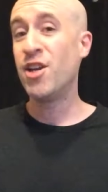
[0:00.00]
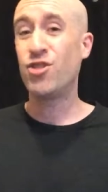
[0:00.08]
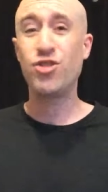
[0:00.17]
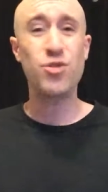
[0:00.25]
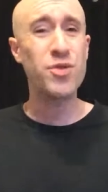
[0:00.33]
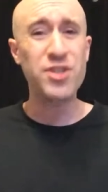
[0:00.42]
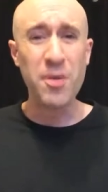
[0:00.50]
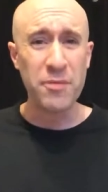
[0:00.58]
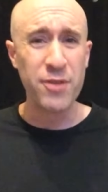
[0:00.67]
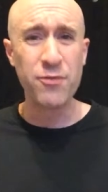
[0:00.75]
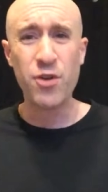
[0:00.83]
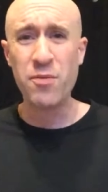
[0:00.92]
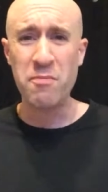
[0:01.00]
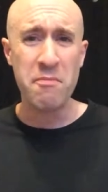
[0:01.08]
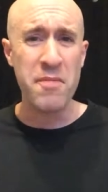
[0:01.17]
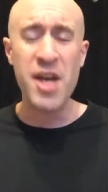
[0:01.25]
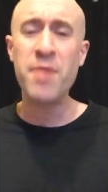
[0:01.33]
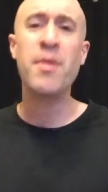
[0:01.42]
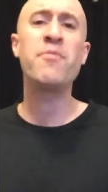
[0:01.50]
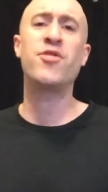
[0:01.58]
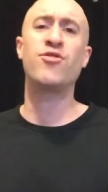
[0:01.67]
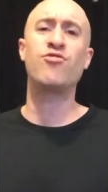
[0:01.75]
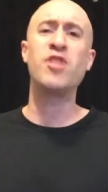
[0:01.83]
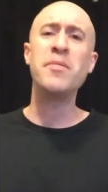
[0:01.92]
just doing something for minimum
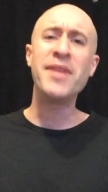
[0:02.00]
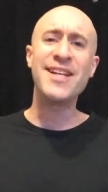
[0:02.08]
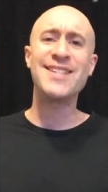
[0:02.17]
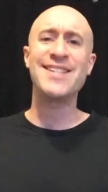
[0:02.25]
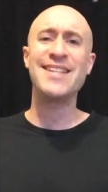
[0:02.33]
three minutes